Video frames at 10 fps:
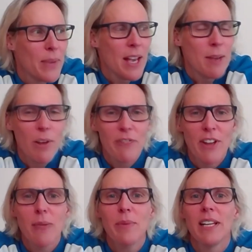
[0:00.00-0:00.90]
my
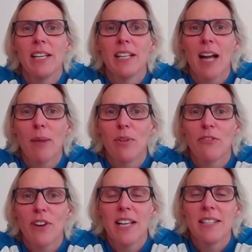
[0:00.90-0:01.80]
family and a couple of
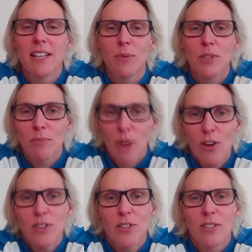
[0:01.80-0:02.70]
friends, and it was some
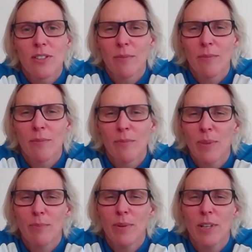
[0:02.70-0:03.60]
coaches. I'm
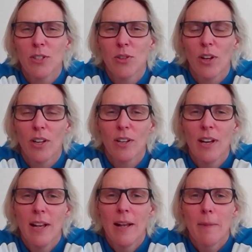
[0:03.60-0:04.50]
pretty sure, like,
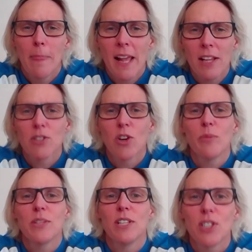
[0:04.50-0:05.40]
Alan
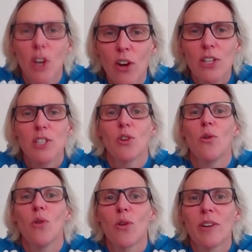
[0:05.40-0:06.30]
Thompson and Tony
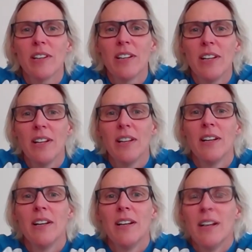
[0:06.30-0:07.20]
Shaw and, you know,
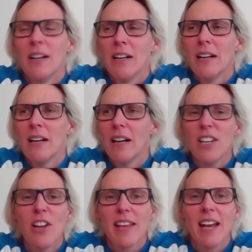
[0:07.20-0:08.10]

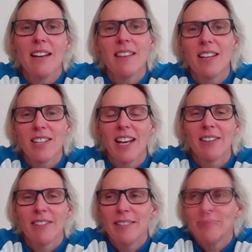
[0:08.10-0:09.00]
that gang they used to hang
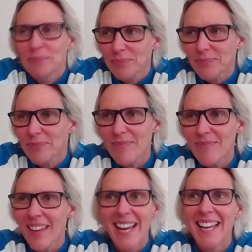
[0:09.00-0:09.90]
around.
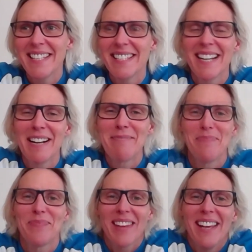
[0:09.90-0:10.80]
And,
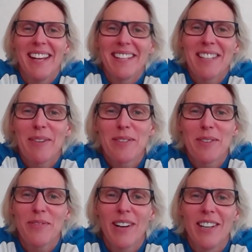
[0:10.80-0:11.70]
so it was
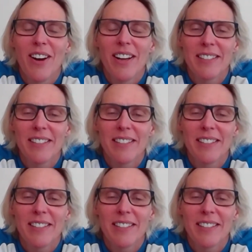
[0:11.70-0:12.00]
a fun night.